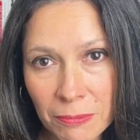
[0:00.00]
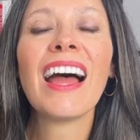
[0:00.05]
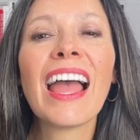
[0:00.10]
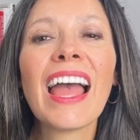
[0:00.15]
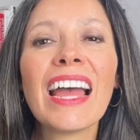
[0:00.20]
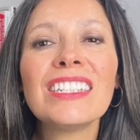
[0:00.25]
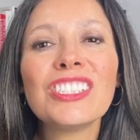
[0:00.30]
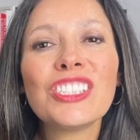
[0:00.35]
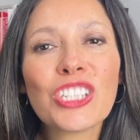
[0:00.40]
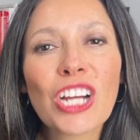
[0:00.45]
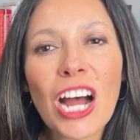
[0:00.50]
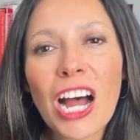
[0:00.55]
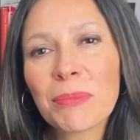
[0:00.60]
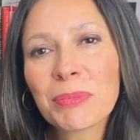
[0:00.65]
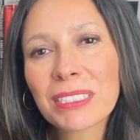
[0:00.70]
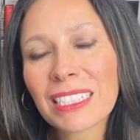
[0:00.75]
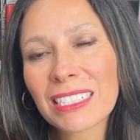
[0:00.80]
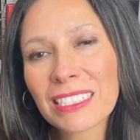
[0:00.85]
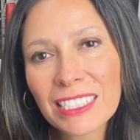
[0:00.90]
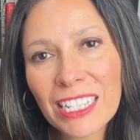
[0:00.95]
And jobs
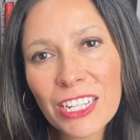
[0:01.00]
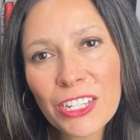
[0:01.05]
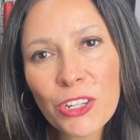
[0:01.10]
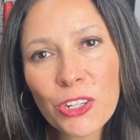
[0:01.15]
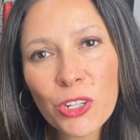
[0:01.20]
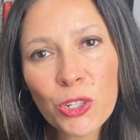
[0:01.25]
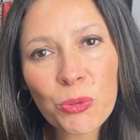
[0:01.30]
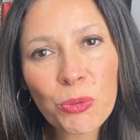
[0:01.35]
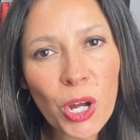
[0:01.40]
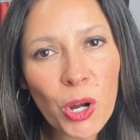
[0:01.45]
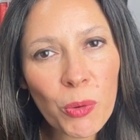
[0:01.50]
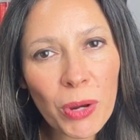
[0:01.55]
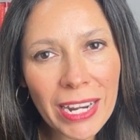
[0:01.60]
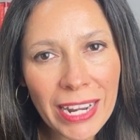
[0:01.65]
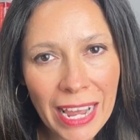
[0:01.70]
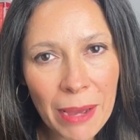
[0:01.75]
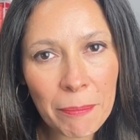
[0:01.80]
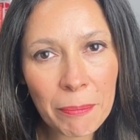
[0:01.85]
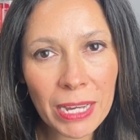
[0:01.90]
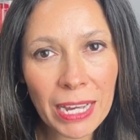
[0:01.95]
continue to grow in
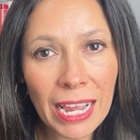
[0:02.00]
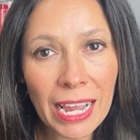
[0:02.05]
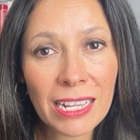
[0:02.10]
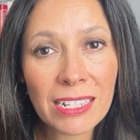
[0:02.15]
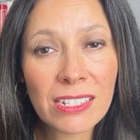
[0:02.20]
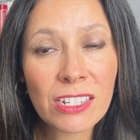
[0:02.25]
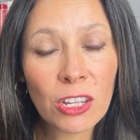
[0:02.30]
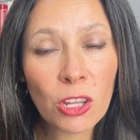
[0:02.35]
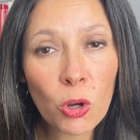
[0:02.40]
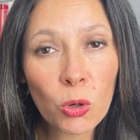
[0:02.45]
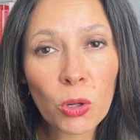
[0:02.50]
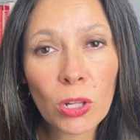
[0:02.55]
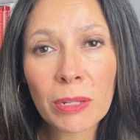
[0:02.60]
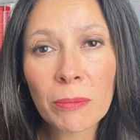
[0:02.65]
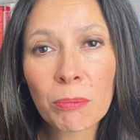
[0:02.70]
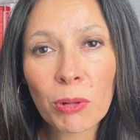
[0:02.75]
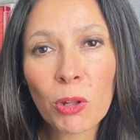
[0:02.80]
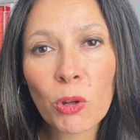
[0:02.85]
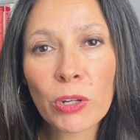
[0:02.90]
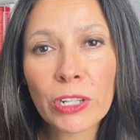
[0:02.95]
Nampa as local
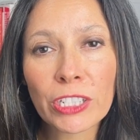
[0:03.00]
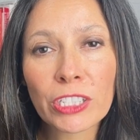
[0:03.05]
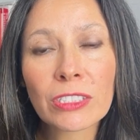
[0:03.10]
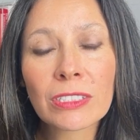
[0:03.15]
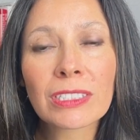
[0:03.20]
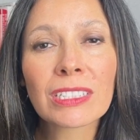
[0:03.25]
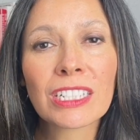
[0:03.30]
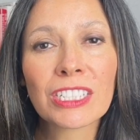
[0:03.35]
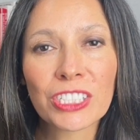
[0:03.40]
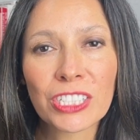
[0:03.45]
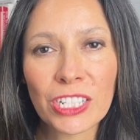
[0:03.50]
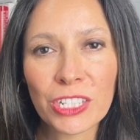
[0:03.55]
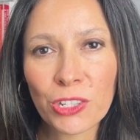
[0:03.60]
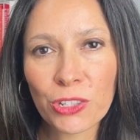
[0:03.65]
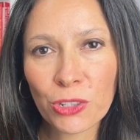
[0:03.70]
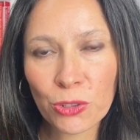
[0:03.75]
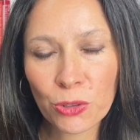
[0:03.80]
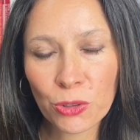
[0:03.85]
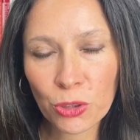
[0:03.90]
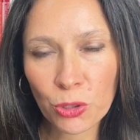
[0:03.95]
employers continue
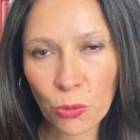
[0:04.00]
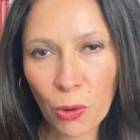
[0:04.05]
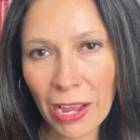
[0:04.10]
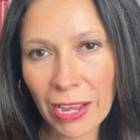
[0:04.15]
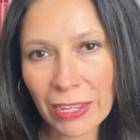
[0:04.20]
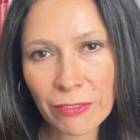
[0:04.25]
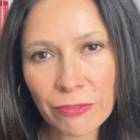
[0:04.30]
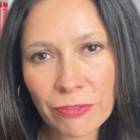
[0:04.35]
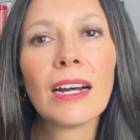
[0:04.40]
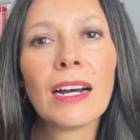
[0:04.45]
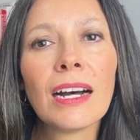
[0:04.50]
to thrive.